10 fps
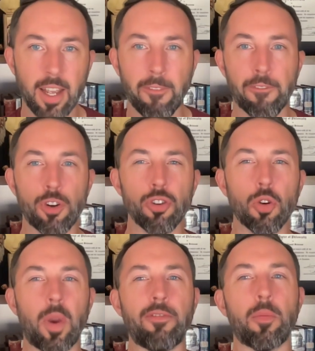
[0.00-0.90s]
and further
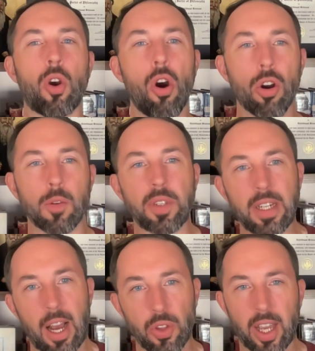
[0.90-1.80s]
away from carbs
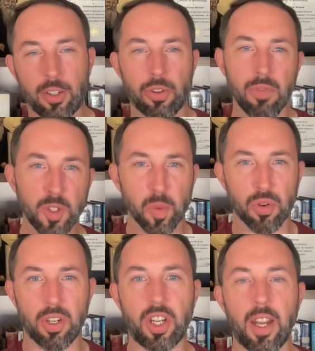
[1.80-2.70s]
in how they enter the
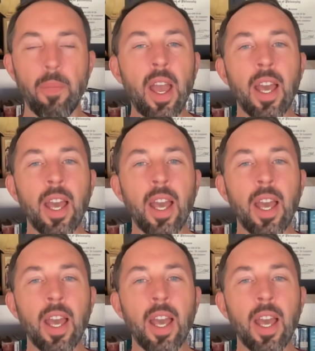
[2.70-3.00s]
respiratory chain.